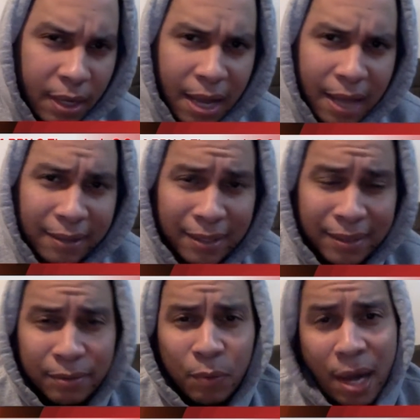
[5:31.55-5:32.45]
I think
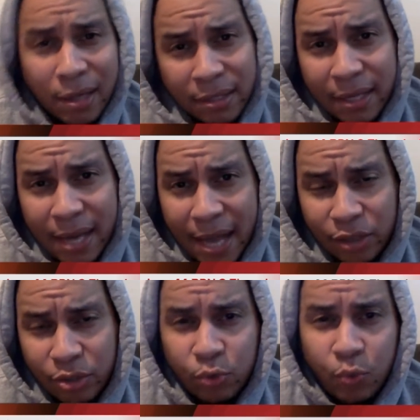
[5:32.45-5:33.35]
the Washington
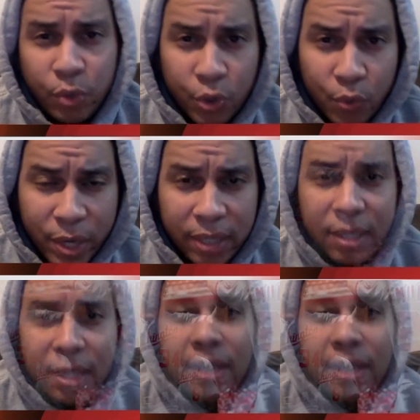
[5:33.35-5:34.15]
Nationals will win